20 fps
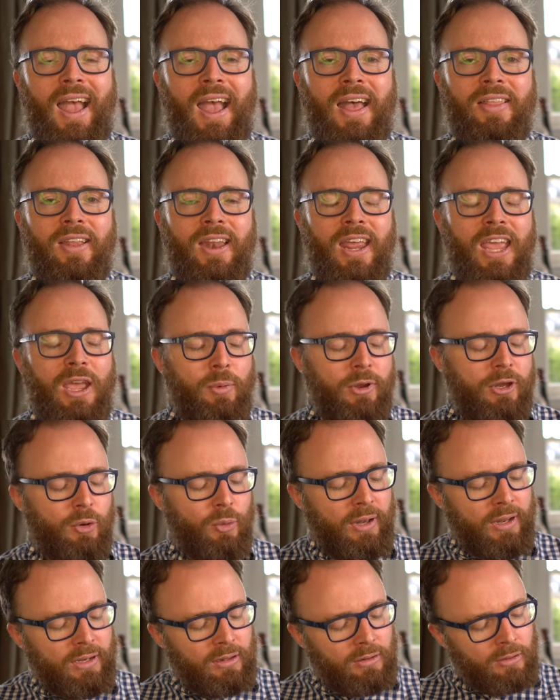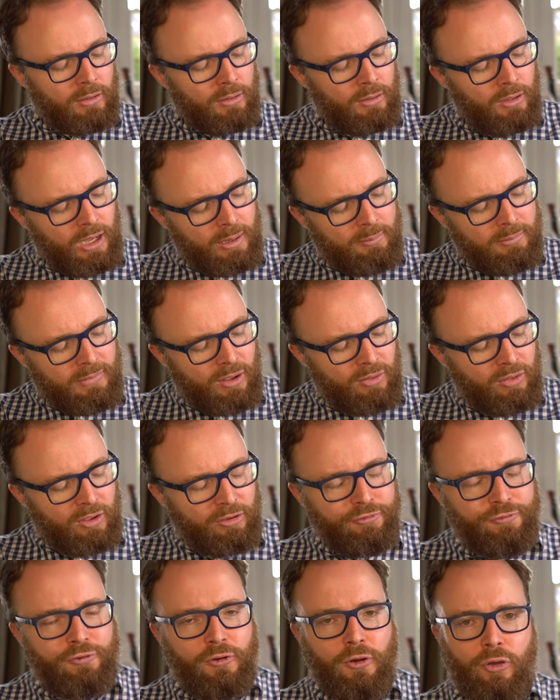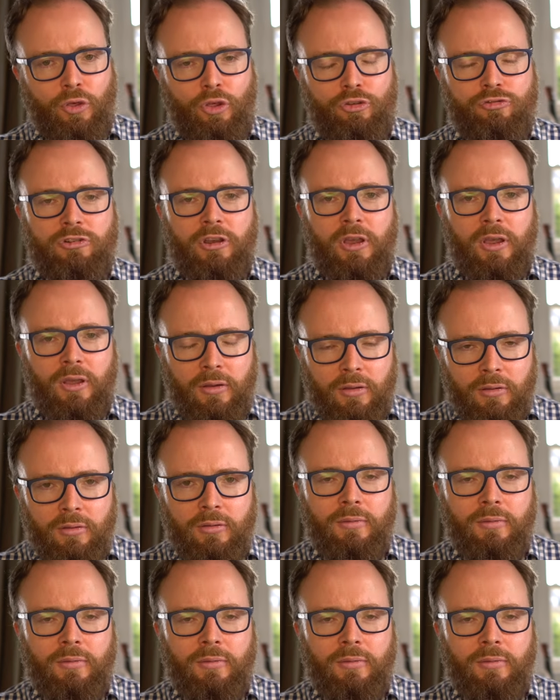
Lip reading: and then here we do a little climb down that first string.